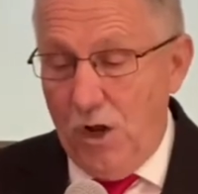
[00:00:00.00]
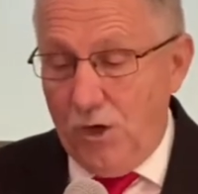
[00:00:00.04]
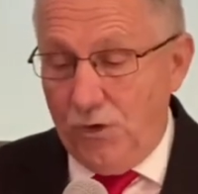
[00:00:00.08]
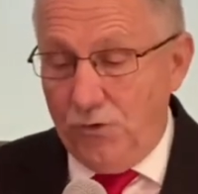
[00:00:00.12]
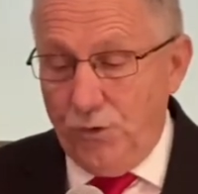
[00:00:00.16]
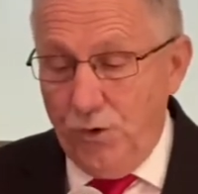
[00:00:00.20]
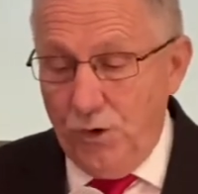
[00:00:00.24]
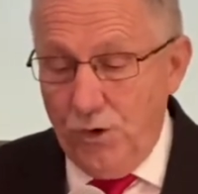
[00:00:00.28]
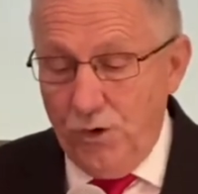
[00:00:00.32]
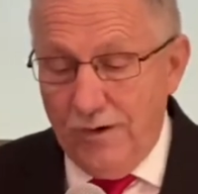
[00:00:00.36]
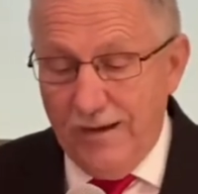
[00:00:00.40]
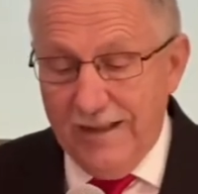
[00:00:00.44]

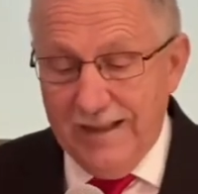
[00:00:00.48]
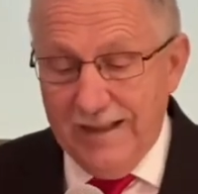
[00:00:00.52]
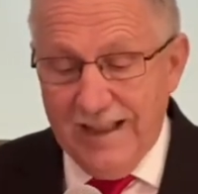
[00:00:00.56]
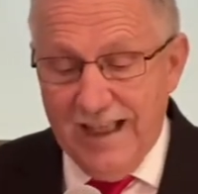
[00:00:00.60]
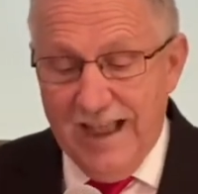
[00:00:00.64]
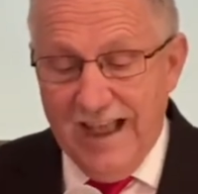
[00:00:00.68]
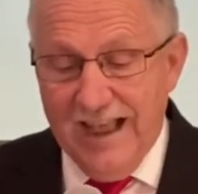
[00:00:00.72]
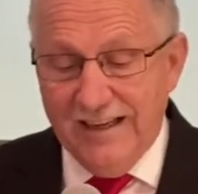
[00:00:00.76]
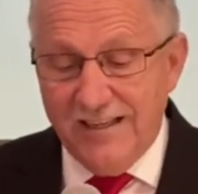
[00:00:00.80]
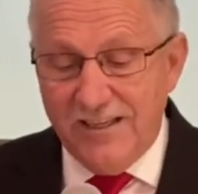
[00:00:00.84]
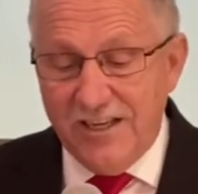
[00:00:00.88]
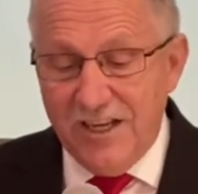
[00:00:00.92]
Truly
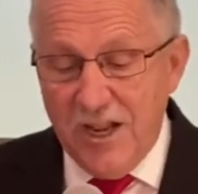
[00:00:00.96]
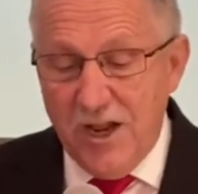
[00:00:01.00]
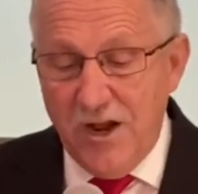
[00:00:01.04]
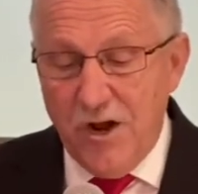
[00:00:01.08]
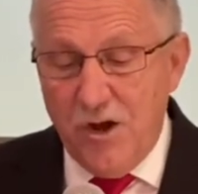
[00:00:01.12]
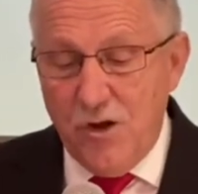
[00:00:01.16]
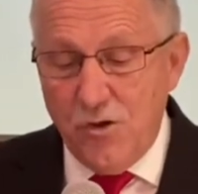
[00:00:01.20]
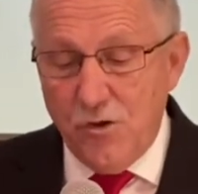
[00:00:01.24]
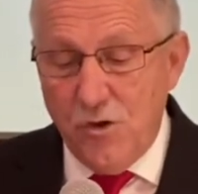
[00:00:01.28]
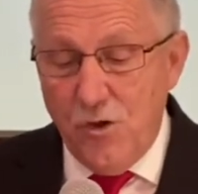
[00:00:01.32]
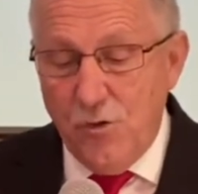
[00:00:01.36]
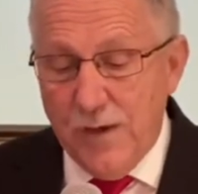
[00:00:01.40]
I
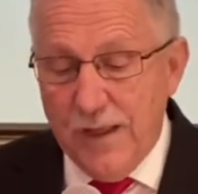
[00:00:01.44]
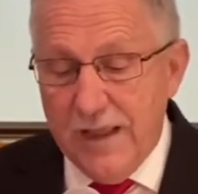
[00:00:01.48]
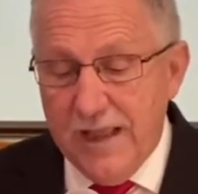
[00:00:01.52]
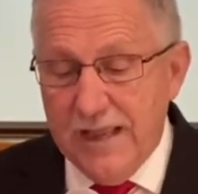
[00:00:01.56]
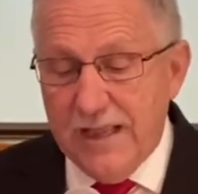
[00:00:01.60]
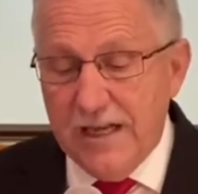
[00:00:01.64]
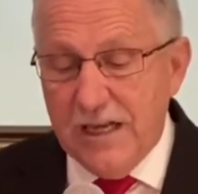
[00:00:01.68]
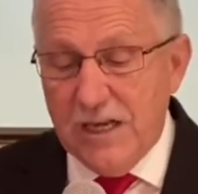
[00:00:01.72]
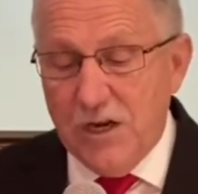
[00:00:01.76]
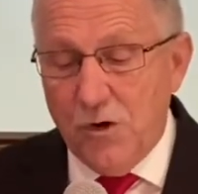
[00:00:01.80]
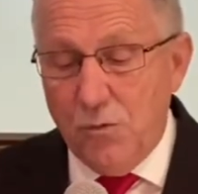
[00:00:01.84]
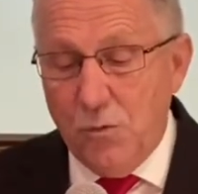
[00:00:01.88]
tell you,
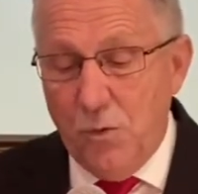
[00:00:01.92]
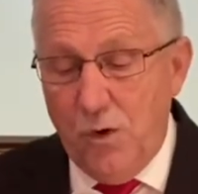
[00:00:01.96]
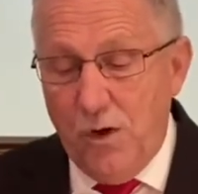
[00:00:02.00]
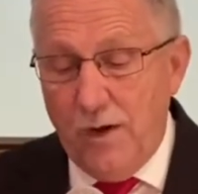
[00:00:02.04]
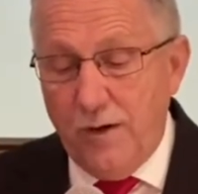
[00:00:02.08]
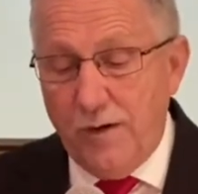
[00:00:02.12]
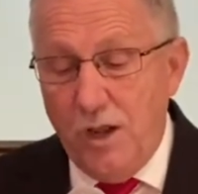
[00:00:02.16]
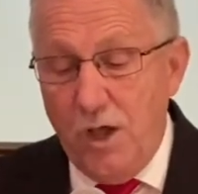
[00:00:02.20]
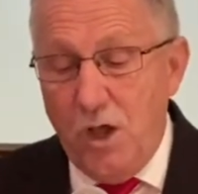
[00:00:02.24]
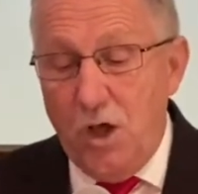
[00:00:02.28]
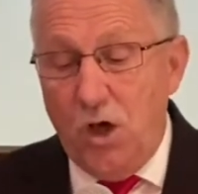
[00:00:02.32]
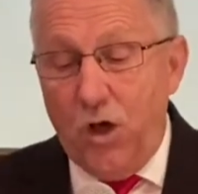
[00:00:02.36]

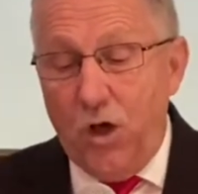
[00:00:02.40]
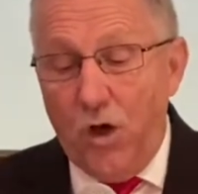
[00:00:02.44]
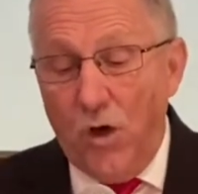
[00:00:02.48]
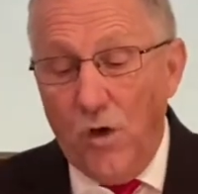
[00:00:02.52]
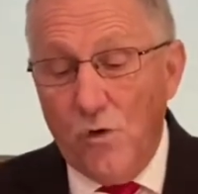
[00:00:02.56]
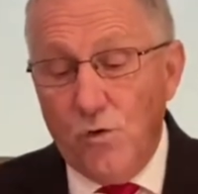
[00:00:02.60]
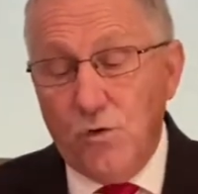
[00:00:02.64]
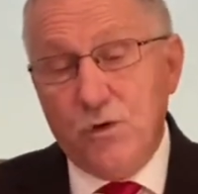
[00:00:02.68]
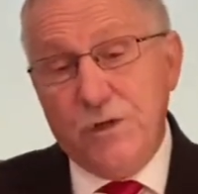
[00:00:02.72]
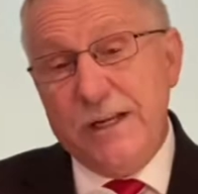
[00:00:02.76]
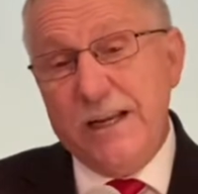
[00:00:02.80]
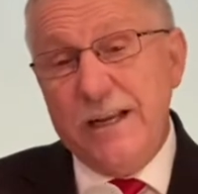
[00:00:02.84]
anyone
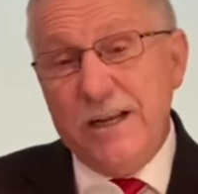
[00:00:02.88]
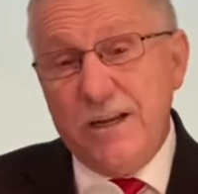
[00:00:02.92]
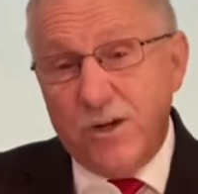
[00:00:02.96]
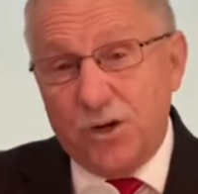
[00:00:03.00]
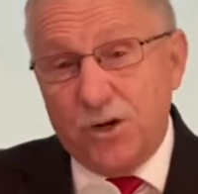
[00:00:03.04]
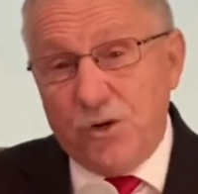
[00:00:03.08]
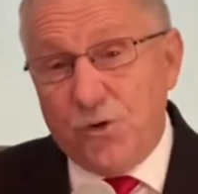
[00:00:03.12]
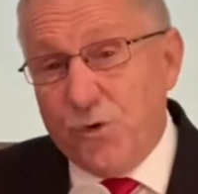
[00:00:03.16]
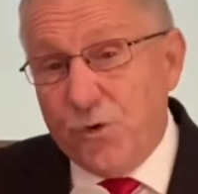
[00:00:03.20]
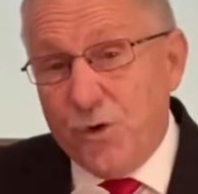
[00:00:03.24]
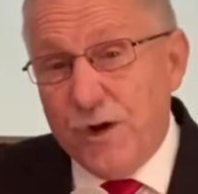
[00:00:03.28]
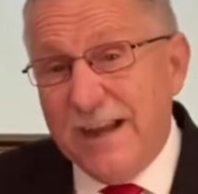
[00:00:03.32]
who
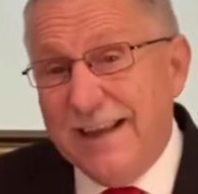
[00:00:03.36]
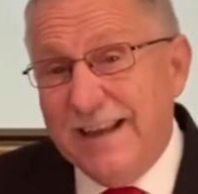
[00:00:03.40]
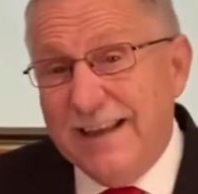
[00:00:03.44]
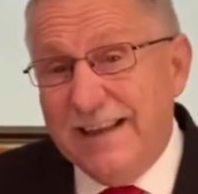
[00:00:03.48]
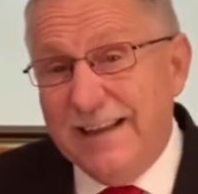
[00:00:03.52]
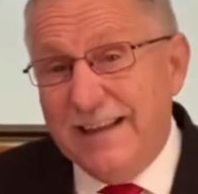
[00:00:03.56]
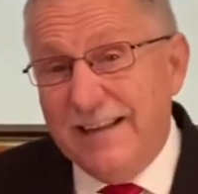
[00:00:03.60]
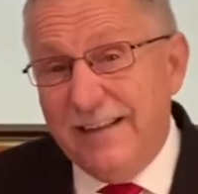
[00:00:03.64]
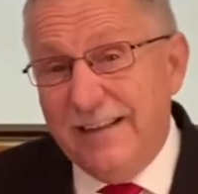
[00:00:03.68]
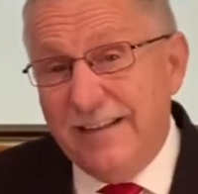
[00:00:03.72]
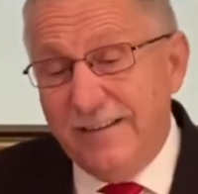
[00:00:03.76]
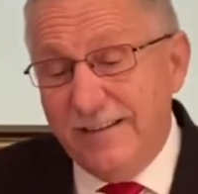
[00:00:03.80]

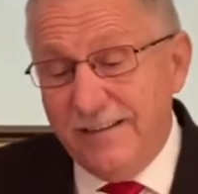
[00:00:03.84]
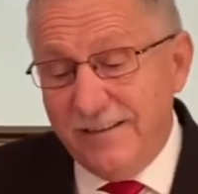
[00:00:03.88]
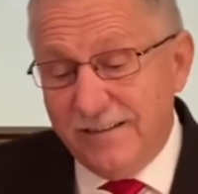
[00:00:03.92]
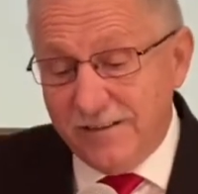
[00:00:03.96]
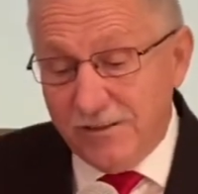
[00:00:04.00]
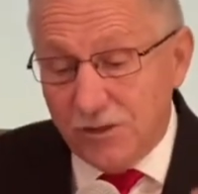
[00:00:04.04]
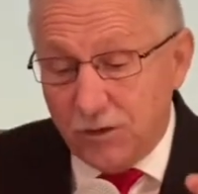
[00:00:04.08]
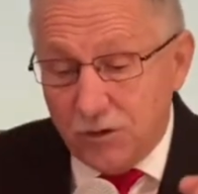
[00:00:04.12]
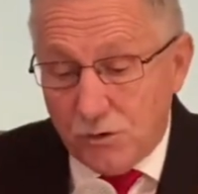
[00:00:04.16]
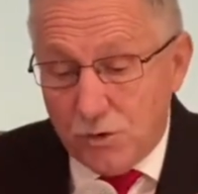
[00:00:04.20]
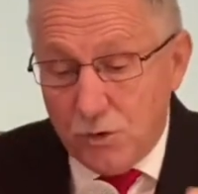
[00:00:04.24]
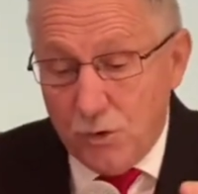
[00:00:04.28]

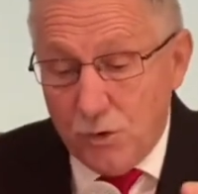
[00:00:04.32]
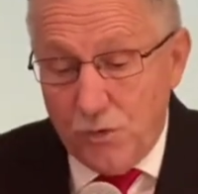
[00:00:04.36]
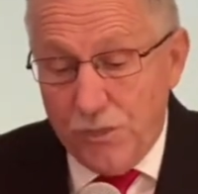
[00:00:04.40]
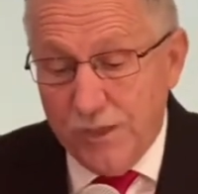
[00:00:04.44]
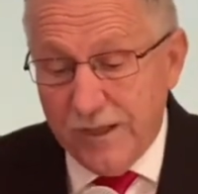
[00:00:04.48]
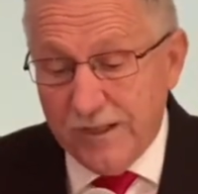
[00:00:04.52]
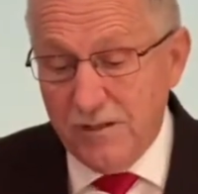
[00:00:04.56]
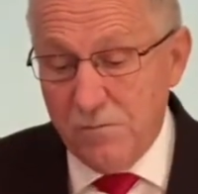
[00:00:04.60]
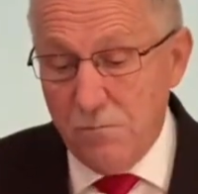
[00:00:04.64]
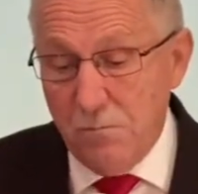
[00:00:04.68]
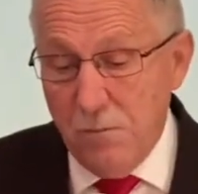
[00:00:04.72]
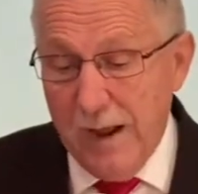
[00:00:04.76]
decrees to
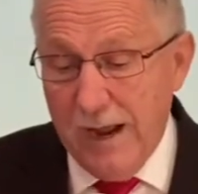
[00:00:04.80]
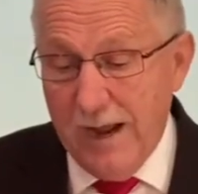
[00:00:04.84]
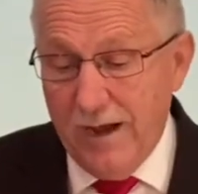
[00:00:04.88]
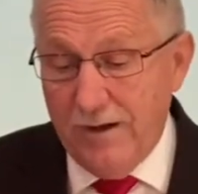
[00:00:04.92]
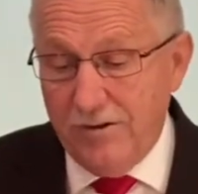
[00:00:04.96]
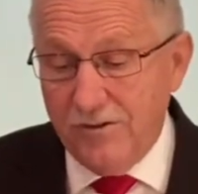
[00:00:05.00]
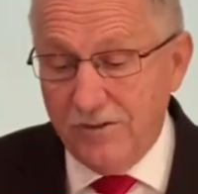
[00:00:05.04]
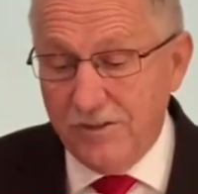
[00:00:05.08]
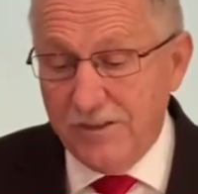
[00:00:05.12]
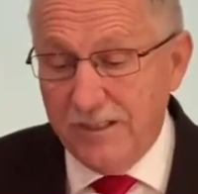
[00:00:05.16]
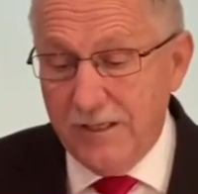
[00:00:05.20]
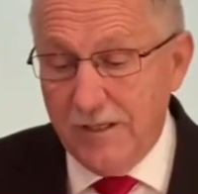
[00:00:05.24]
this
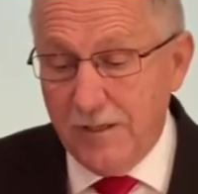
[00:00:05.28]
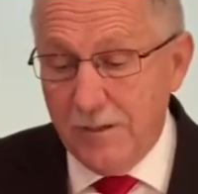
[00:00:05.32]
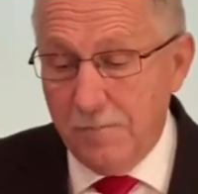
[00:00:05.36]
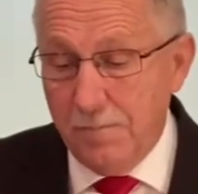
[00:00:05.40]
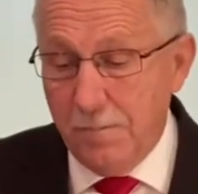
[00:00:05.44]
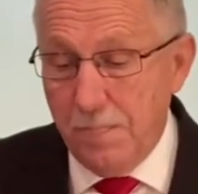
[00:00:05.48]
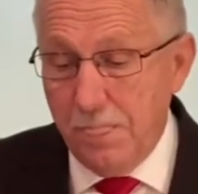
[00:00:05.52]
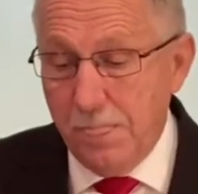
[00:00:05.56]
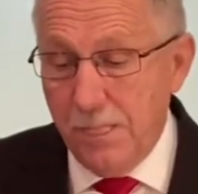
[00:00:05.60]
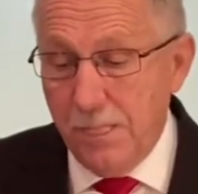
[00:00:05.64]
mountain,